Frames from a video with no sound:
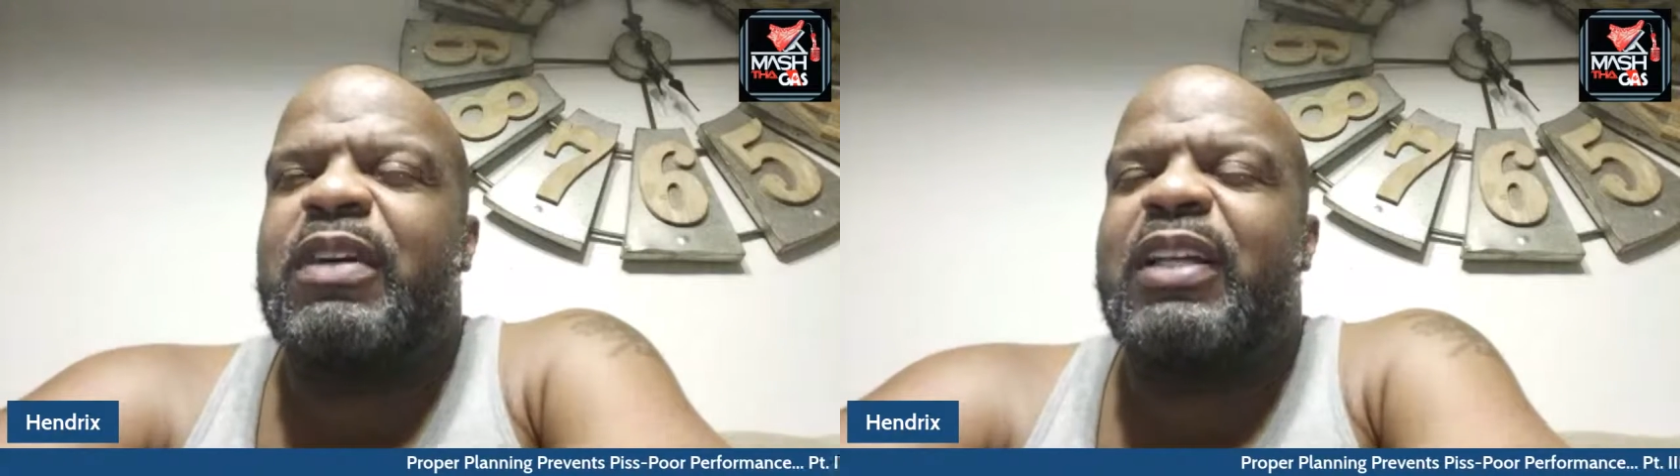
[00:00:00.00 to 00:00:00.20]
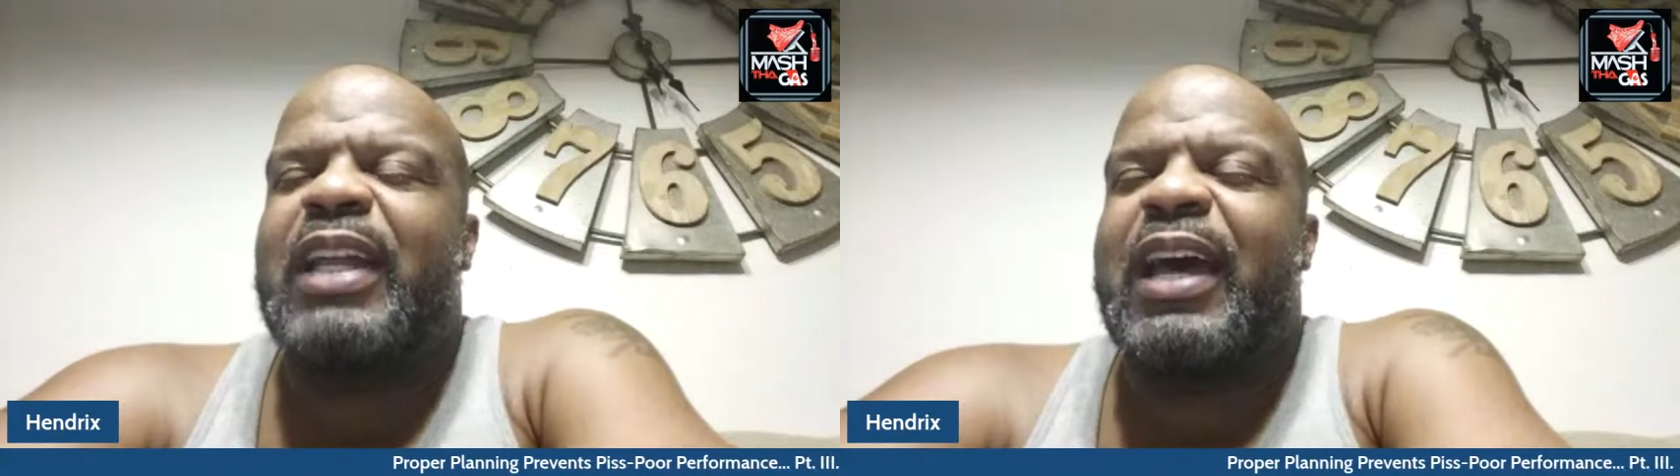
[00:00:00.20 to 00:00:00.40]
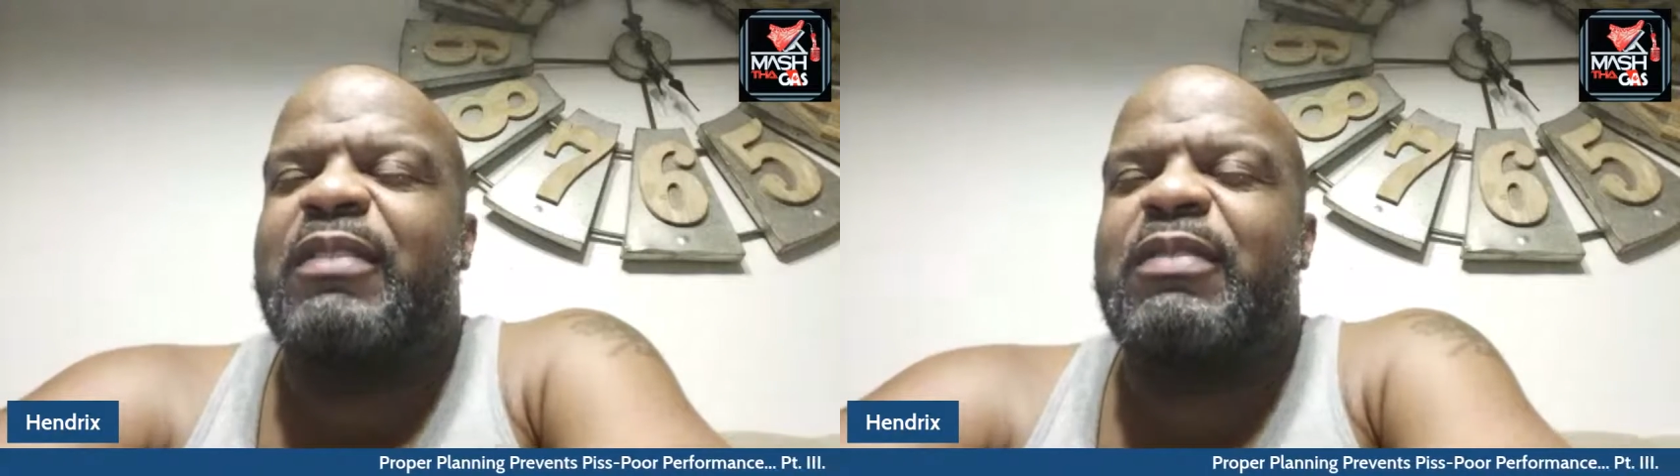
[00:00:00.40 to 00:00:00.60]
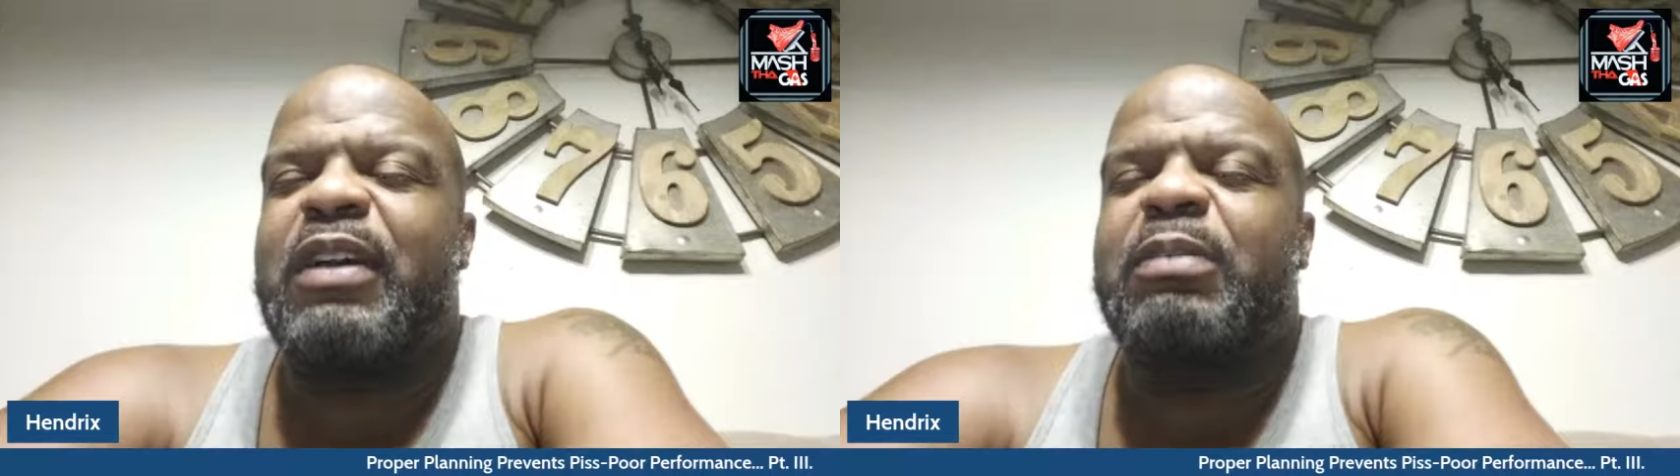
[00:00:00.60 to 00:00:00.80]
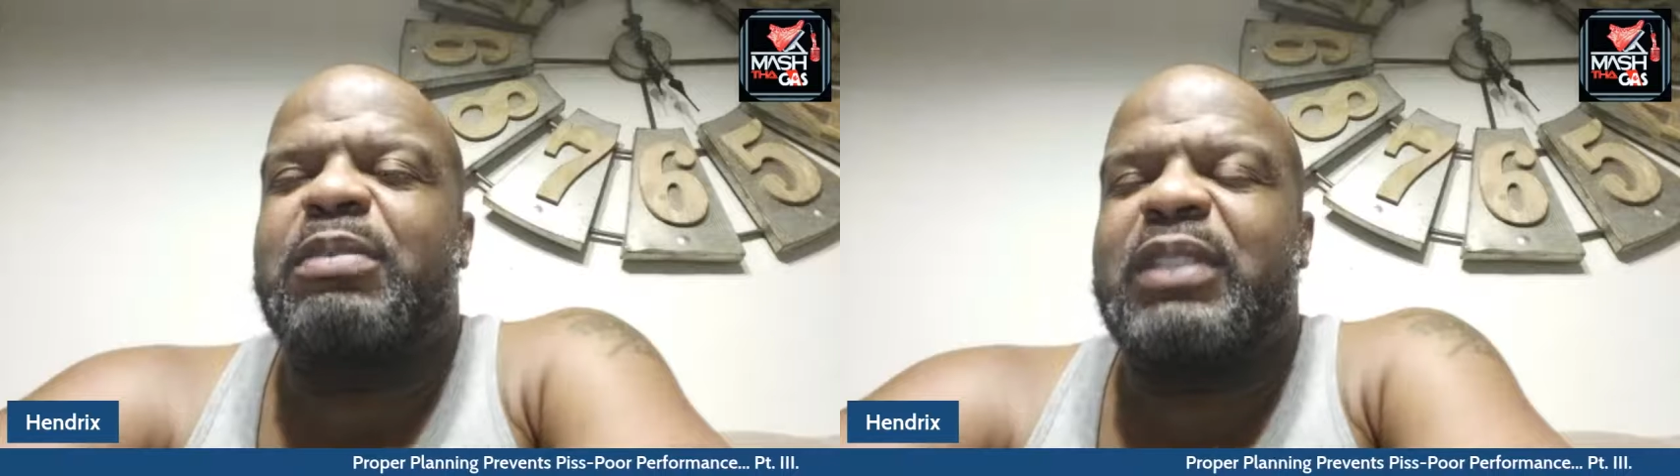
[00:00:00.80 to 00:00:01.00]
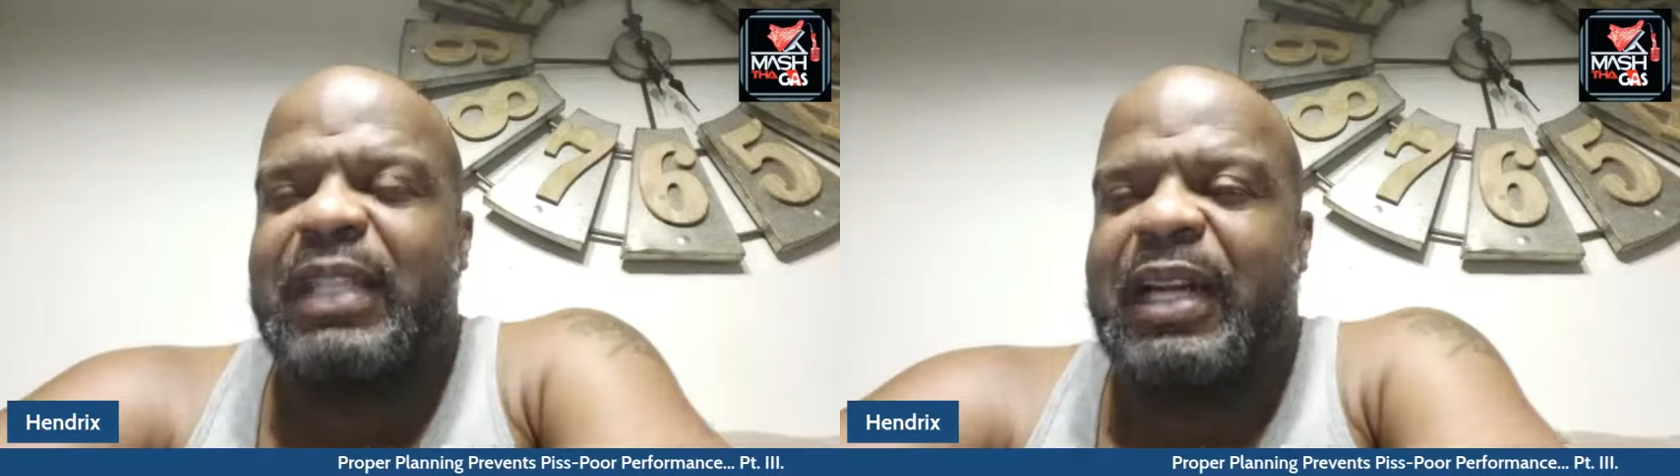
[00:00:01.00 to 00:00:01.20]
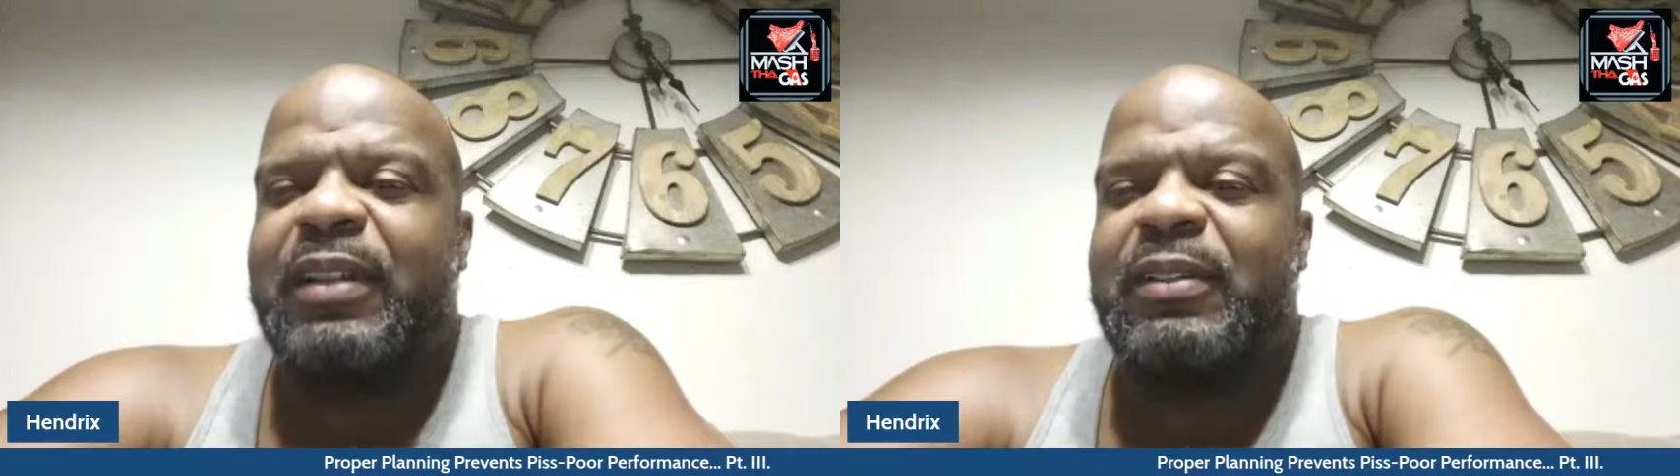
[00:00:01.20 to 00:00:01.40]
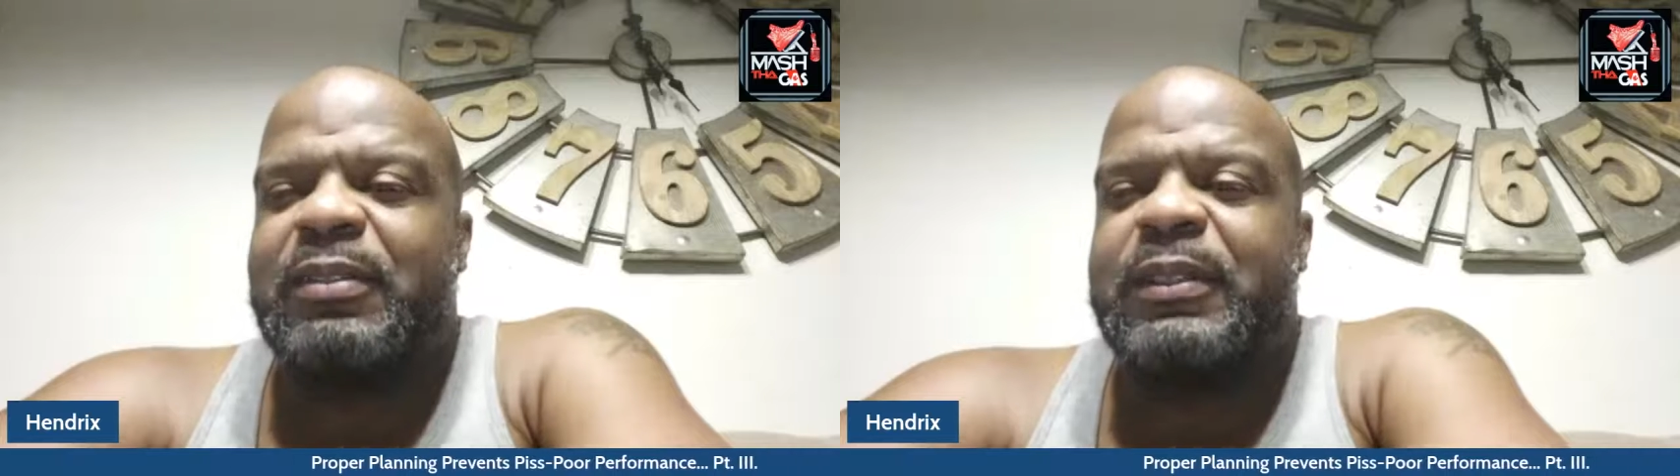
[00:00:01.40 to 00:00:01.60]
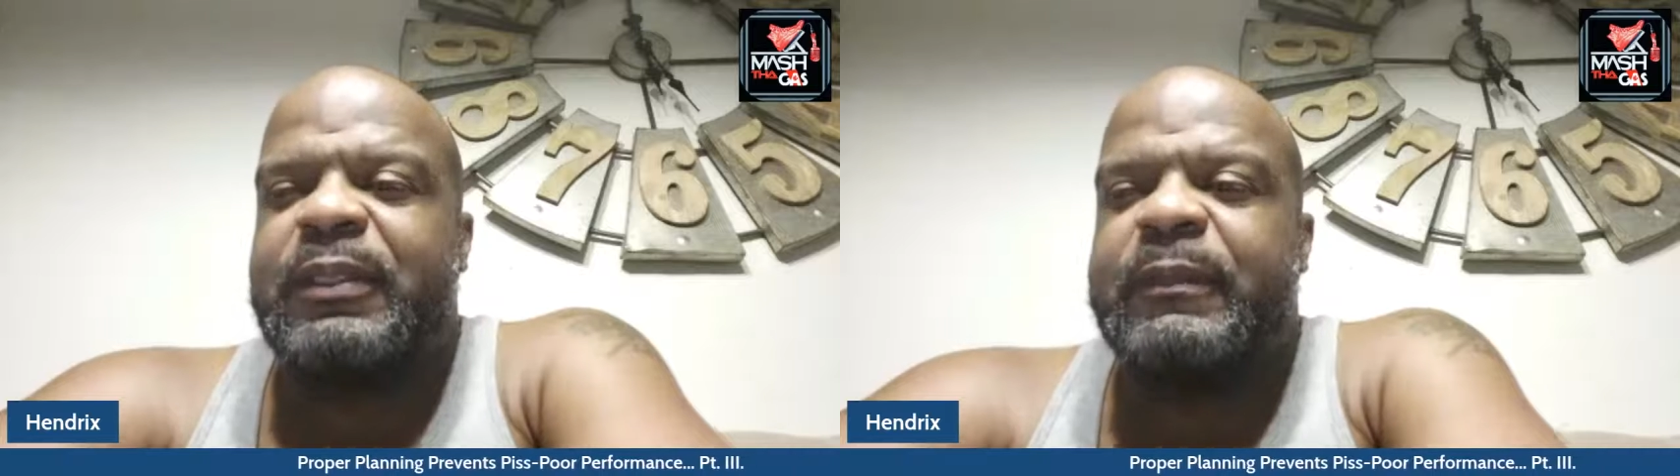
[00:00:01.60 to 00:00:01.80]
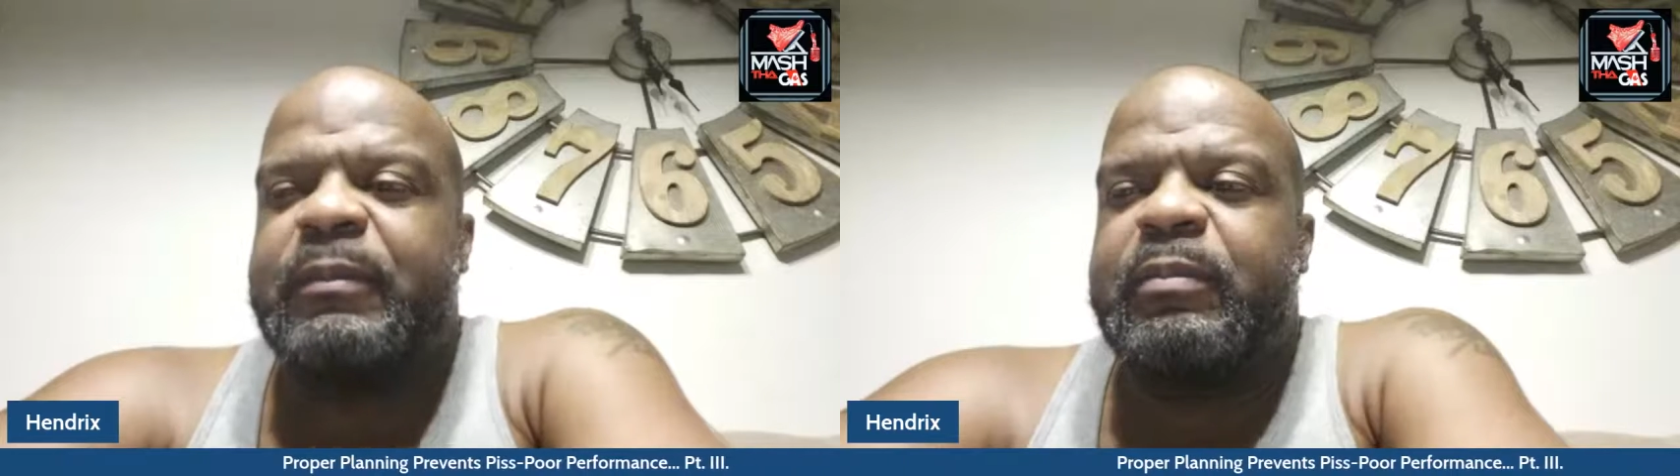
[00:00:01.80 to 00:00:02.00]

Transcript: a lot of ups and downs